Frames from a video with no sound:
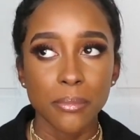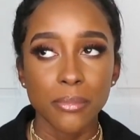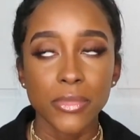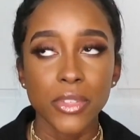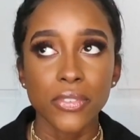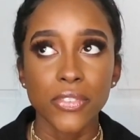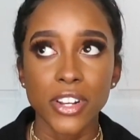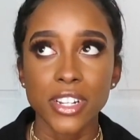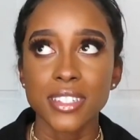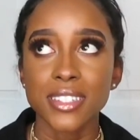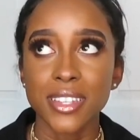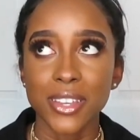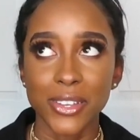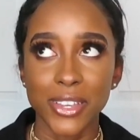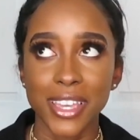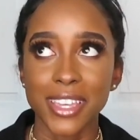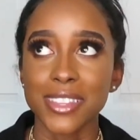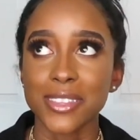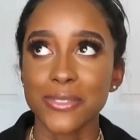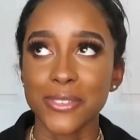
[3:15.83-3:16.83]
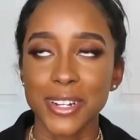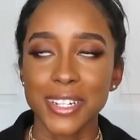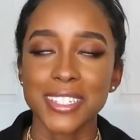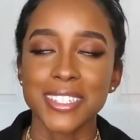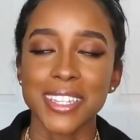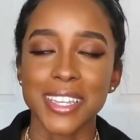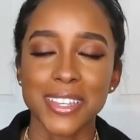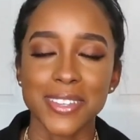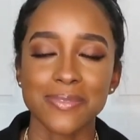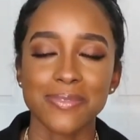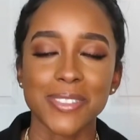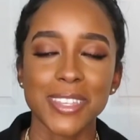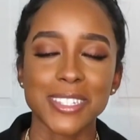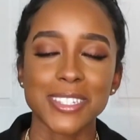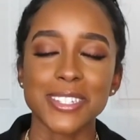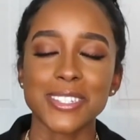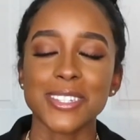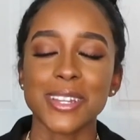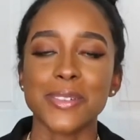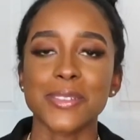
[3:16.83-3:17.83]
the first okay the first day
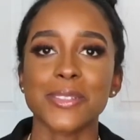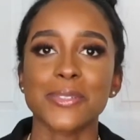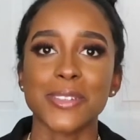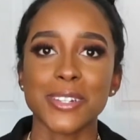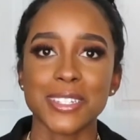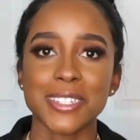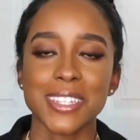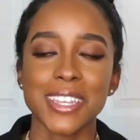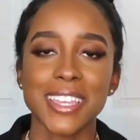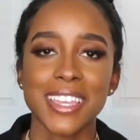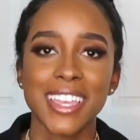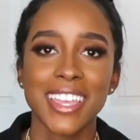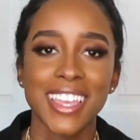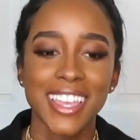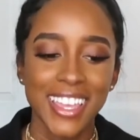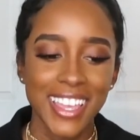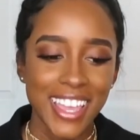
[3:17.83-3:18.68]
let's just start with the first day